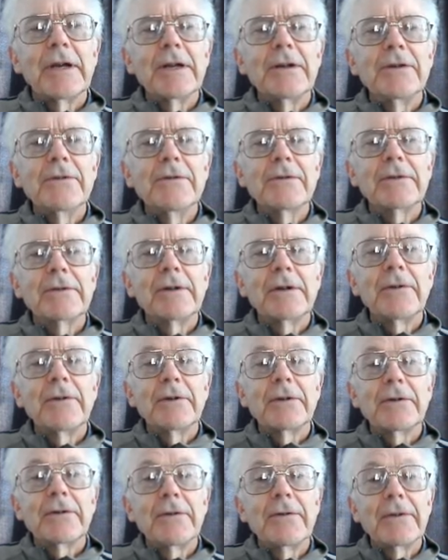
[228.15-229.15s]
A new
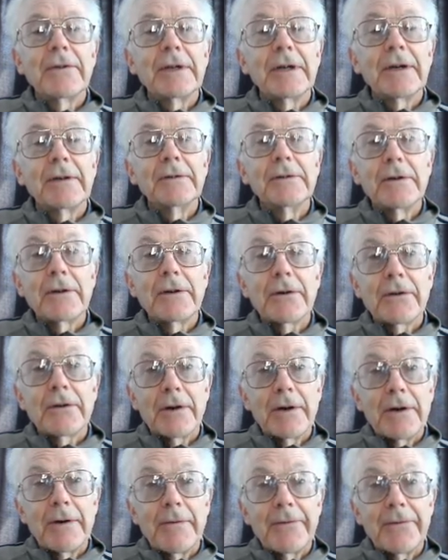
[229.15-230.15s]
scientific truth does not
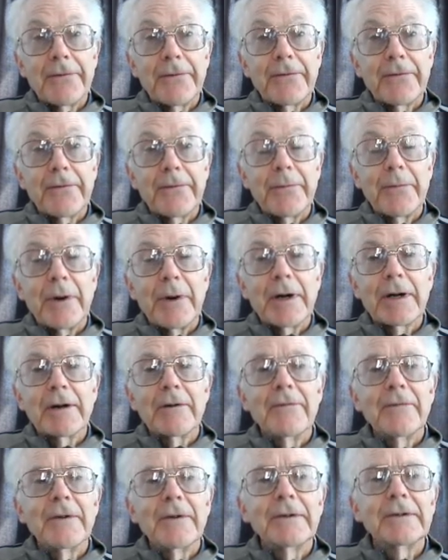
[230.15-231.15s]
triumph by
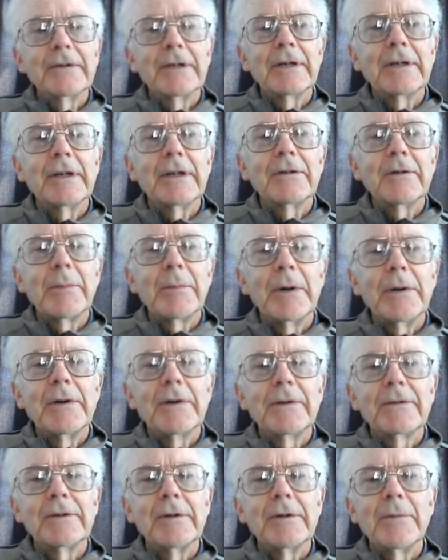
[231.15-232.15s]
convincing its
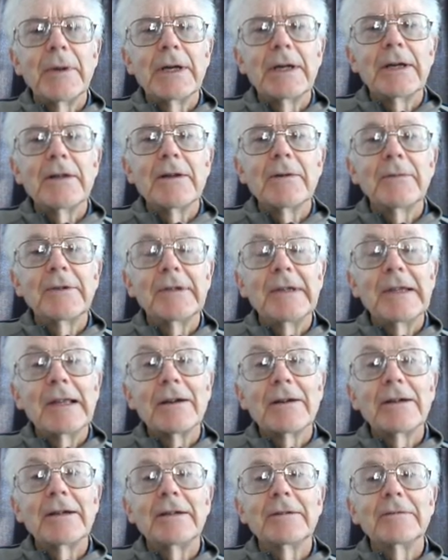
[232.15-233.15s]
opponents and making them see the
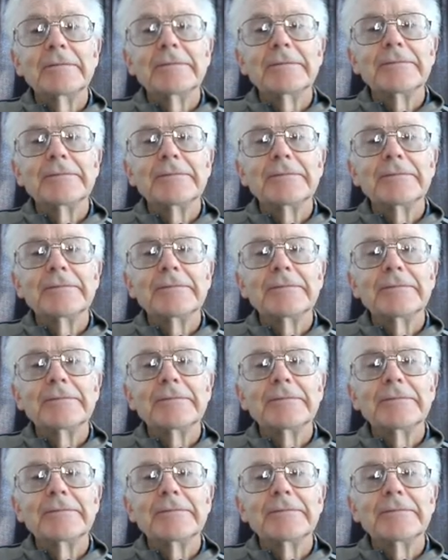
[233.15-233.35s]
light